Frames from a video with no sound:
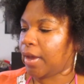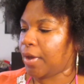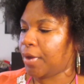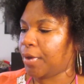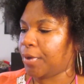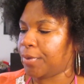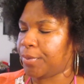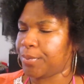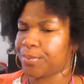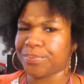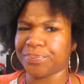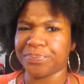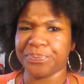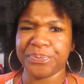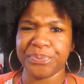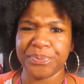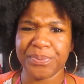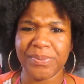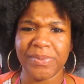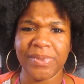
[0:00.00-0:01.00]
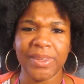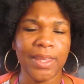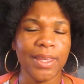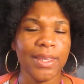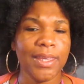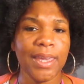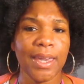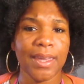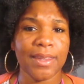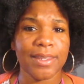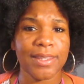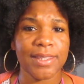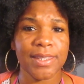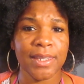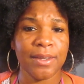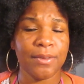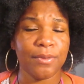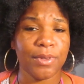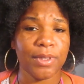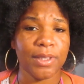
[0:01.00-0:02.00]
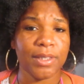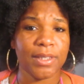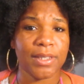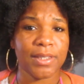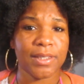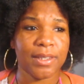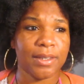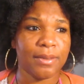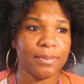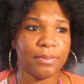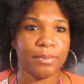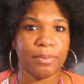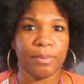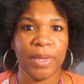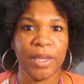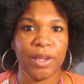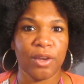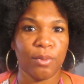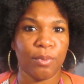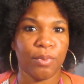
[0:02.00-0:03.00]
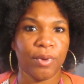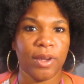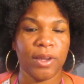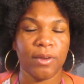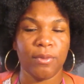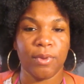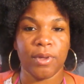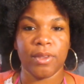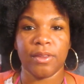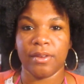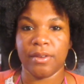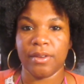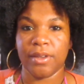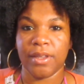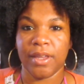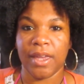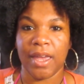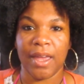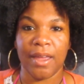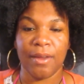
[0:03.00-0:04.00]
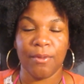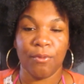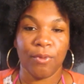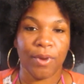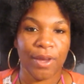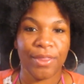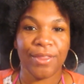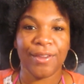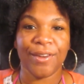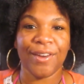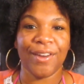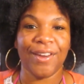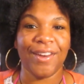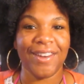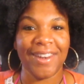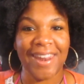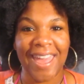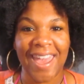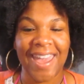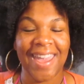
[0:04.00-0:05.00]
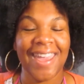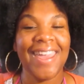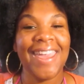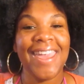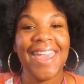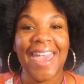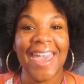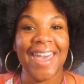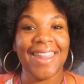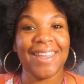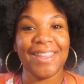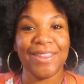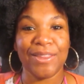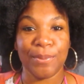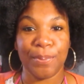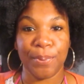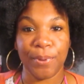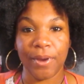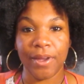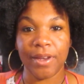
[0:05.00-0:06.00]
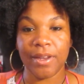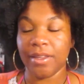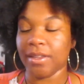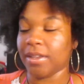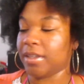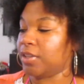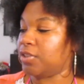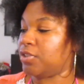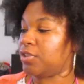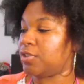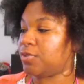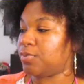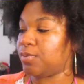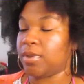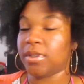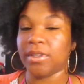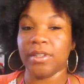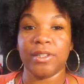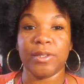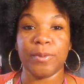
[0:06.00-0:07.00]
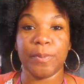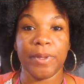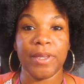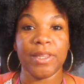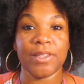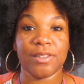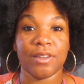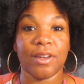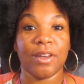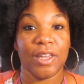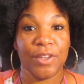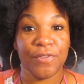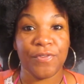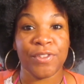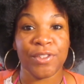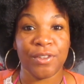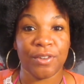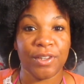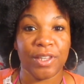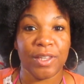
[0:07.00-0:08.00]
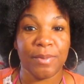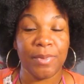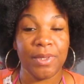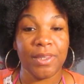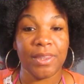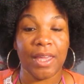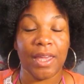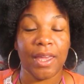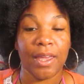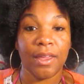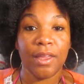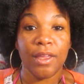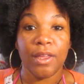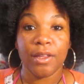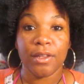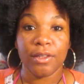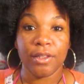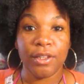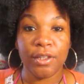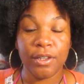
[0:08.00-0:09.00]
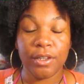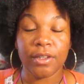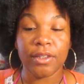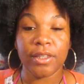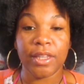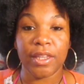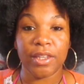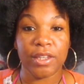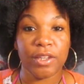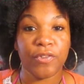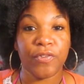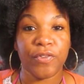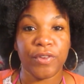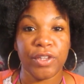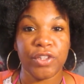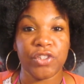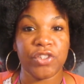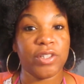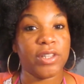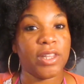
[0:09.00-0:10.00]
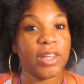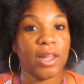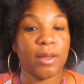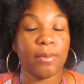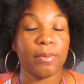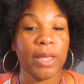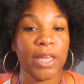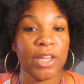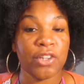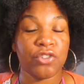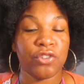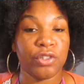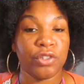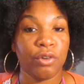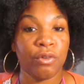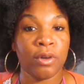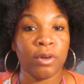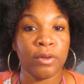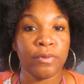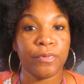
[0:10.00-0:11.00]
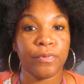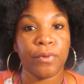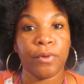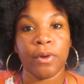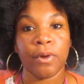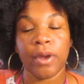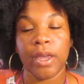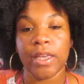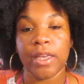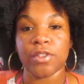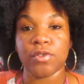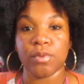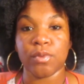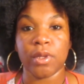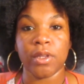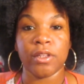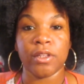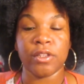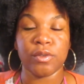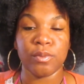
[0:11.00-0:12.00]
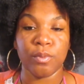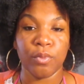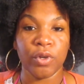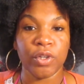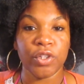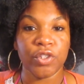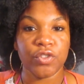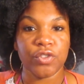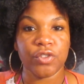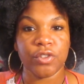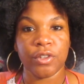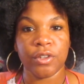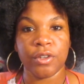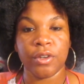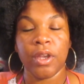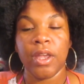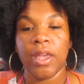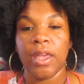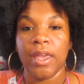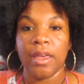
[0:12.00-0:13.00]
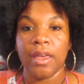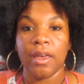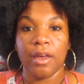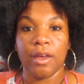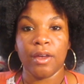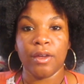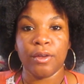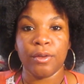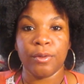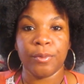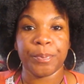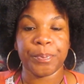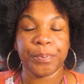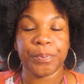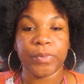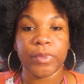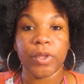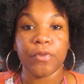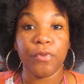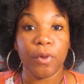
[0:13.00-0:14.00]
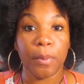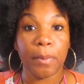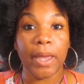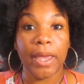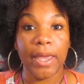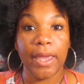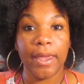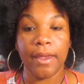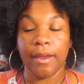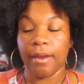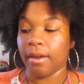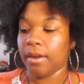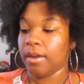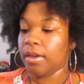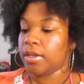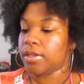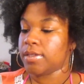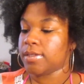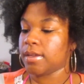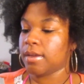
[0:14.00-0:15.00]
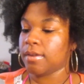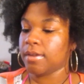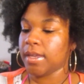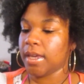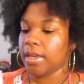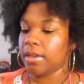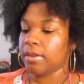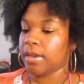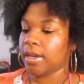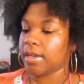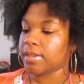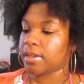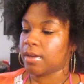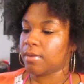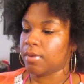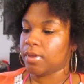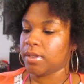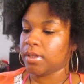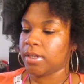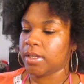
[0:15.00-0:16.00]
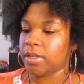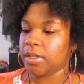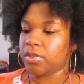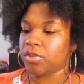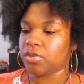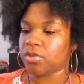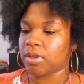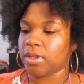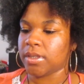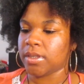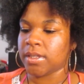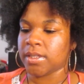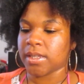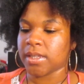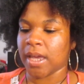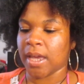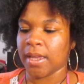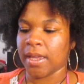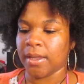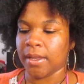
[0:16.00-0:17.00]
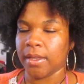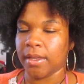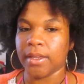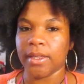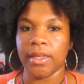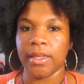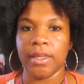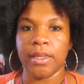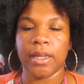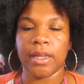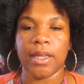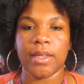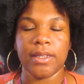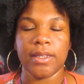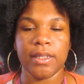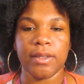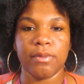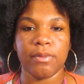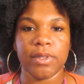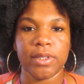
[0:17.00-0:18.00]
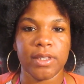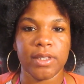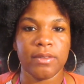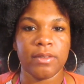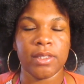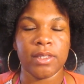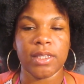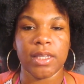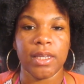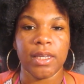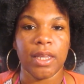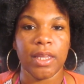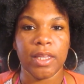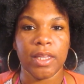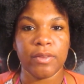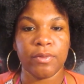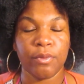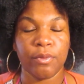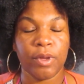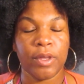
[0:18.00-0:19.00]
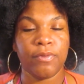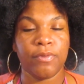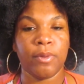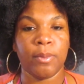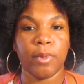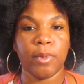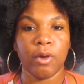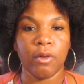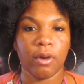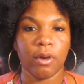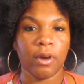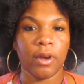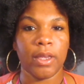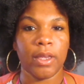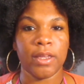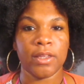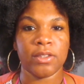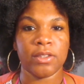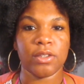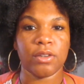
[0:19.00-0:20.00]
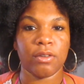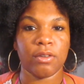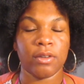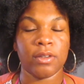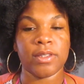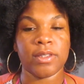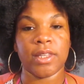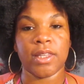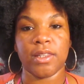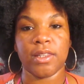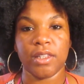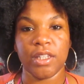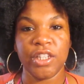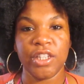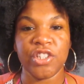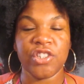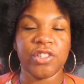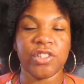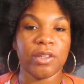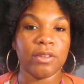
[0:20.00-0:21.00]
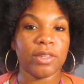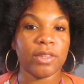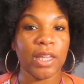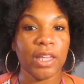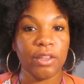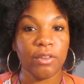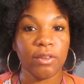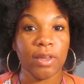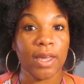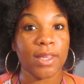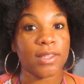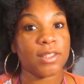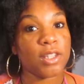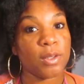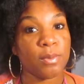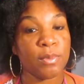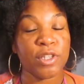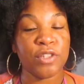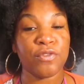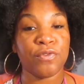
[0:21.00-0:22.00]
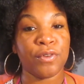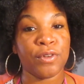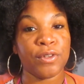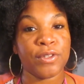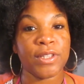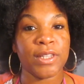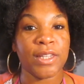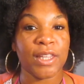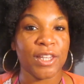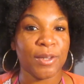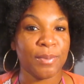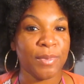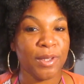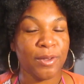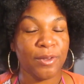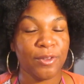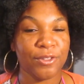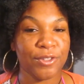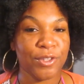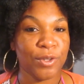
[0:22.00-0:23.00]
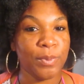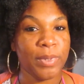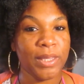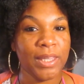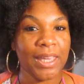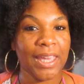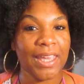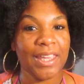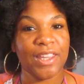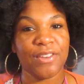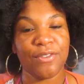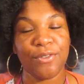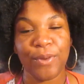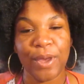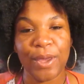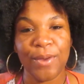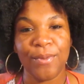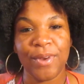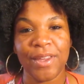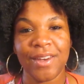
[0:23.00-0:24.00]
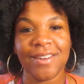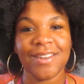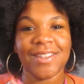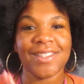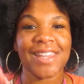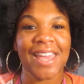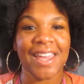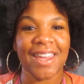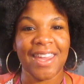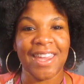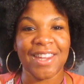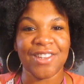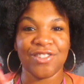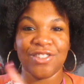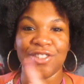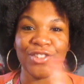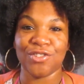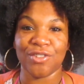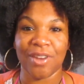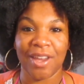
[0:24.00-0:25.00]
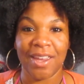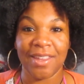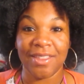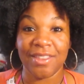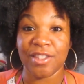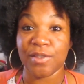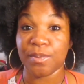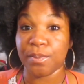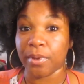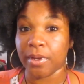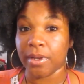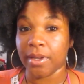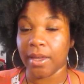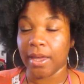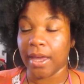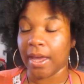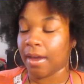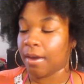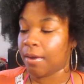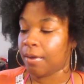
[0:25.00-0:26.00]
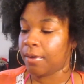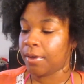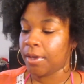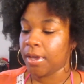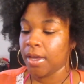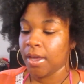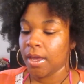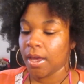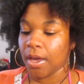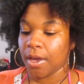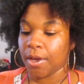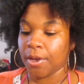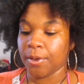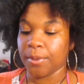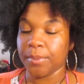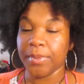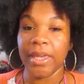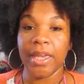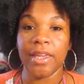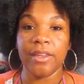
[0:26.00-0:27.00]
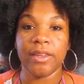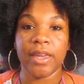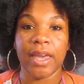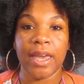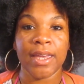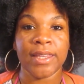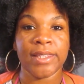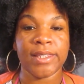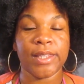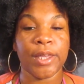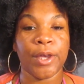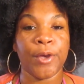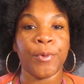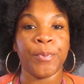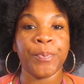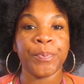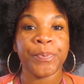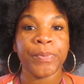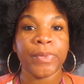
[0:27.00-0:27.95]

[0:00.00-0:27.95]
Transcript: um, yeah the scent really doesn't make or break whether or not whether or not I like the product it just really depends on if it's going to give me that look that definition that I'm actually going for as well as moisture um, for my hair so yeah you guys i really did enjoy this i again i did receive this in a giveaway from ors curls unleashed so thank you guys so much for selecting me to be a giveaway winner so i could actually try this product out um yeah you guys so